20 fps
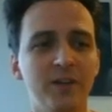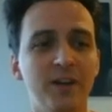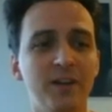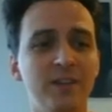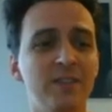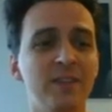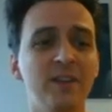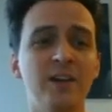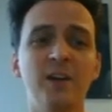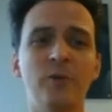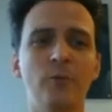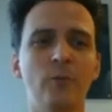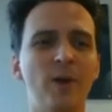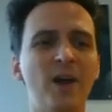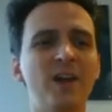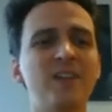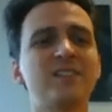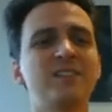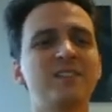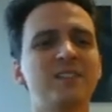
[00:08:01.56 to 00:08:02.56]
it in there
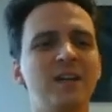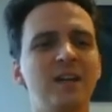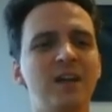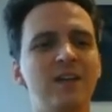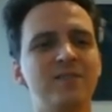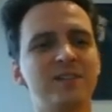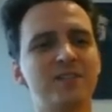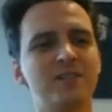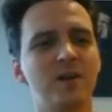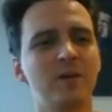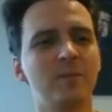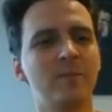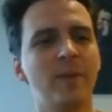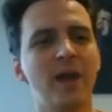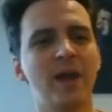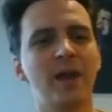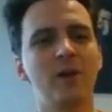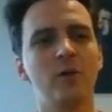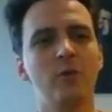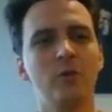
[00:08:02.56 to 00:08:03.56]
rather than give it to the
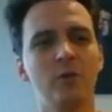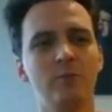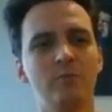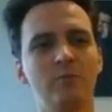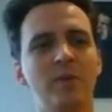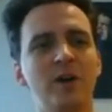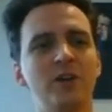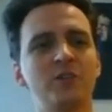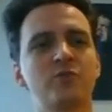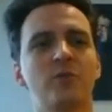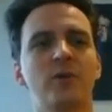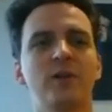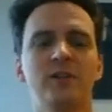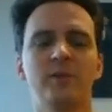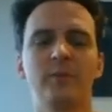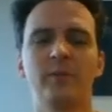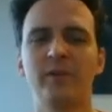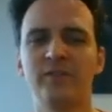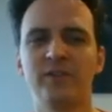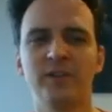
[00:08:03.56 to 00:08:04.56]
bank. I would much
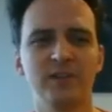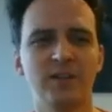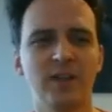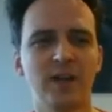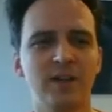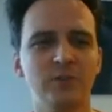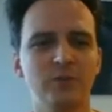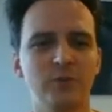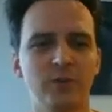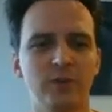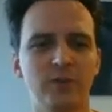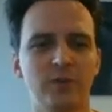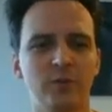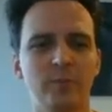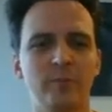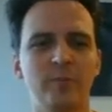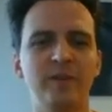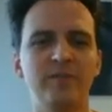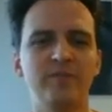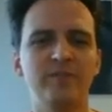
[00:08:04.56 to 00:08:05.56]
rather prefer that I do it
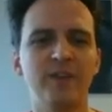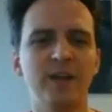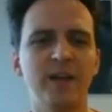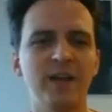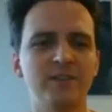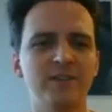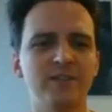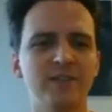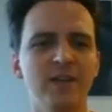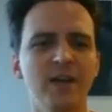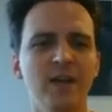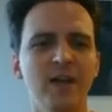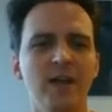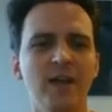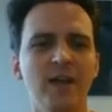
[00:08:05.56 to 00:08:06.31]
through Bitfinex.